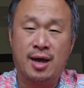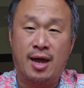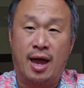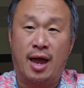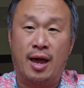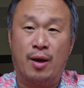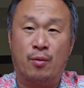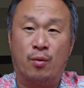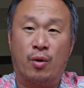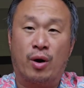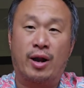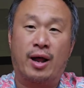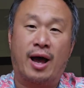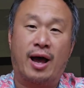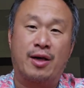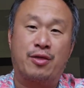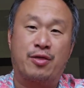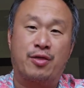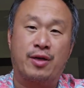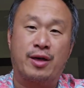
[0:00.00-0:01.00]
and what
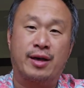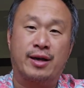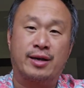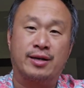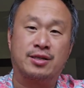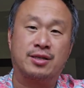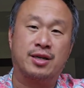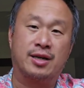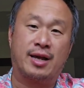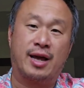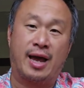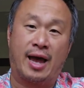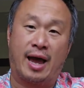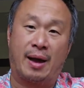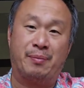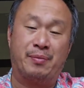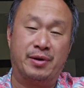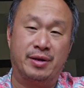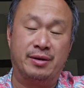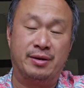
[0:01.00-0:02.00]
I think is going to
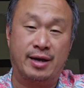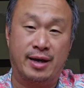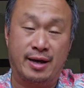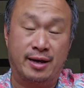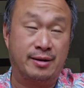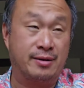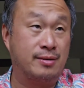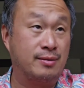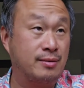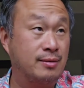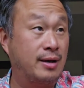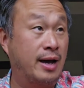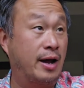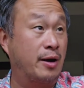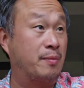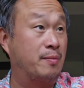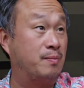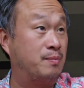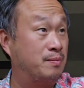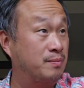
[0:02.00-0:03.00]
happen and how
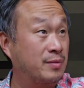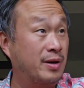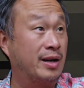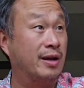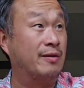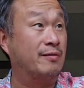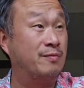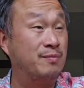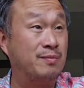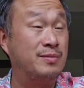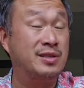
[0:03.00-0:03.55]
to kind of